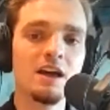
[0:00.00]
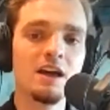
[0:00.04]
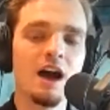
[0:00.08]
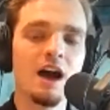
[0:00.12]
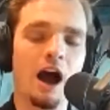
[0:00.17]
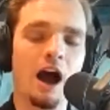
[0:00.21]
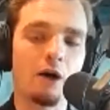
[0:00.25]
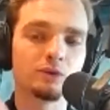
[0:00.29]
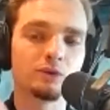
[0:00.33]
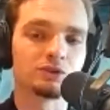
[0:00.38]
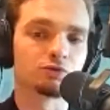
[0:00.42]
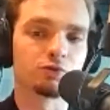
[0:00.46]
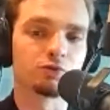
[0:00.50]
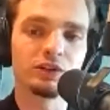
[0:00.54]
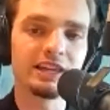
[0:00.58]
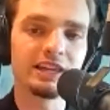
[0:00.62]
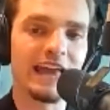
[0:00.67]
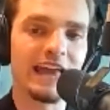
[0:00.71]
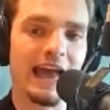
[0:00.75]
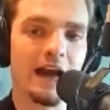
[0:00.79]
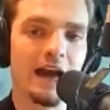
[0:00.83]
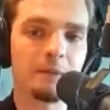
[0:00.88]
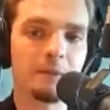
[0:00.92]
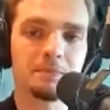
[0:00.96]
I was really
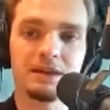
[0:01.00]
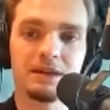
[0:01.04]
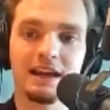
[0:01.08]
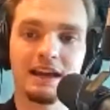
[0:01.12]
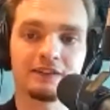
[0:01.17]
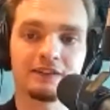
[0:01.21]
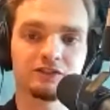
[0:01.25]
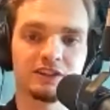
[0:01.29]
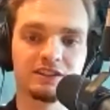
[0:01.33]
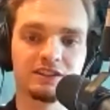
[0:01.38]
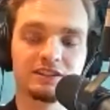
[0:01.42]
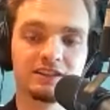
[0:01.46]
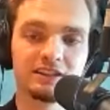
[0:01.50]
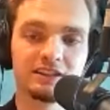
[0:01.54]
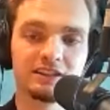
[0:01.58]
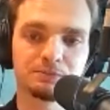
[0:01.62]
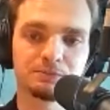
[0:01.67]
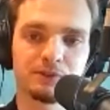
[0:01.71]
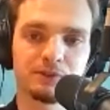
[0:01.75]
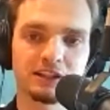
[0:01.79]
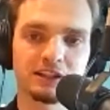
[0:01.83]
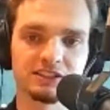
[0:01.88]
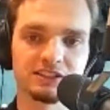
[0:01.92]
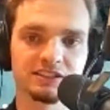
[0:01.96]
happy after I did this
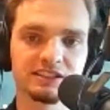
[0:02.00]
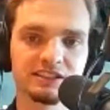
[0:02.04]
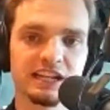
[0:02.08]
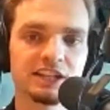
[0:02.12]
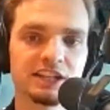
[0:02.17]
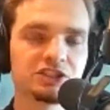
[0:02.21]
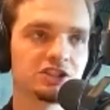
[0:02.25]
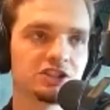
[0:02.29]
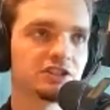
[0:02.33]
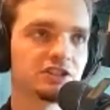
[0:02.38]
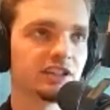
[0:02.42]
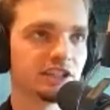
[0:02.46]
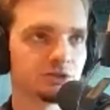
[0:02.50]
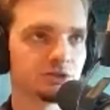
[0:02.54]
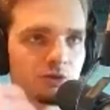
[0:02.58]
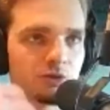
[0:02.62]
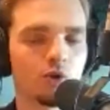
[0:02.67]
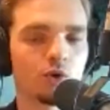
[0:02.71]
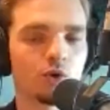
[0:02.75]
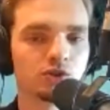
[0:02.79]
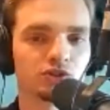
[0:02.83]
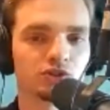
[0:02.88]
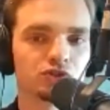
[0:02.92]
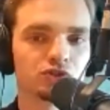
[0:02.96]
presentation. Things were
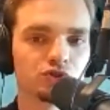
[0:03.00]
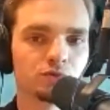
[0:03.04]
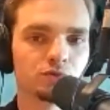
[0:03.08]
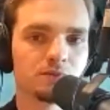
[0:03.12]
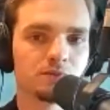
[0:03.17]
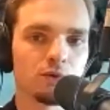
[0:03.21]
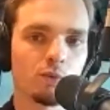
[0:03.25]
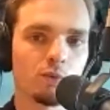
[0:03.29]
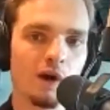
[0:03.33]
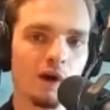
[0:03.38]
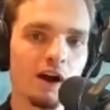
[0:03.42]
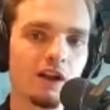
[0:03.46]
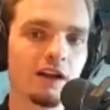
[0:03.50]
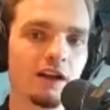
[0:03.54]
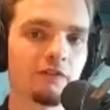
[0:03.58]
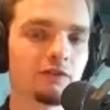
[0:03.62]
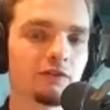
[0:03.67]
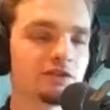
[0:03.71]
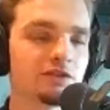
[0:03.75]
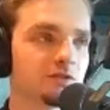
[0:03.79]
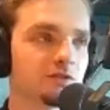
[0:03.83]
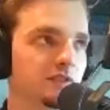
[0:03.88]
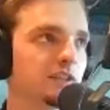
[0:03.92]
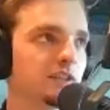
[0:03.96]
going super well. I
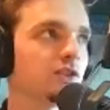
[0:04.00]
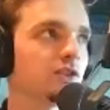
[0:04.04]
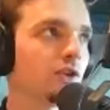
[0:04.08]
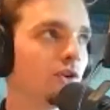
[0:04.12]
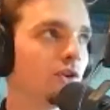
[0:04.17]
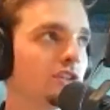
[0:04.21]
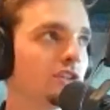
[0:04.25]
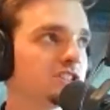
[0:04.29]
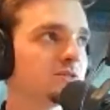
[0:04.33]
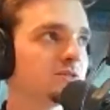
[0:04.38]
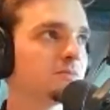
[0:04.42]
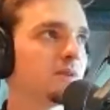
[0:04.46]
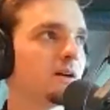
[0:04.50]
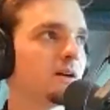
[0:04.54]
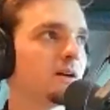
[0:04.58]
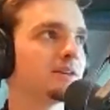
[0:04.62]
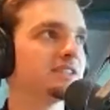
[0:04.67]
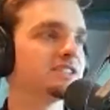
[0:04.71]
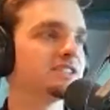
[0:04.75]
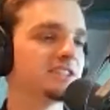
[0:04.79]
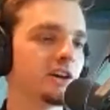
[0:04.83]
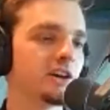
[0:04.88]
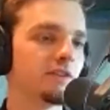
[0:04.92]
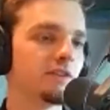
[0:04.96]
was feeling awesome about
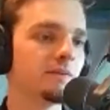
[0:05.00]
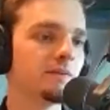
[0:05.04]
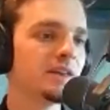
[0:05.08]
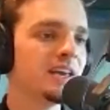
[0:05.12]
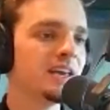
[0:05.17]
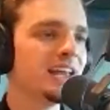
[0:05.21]
myself.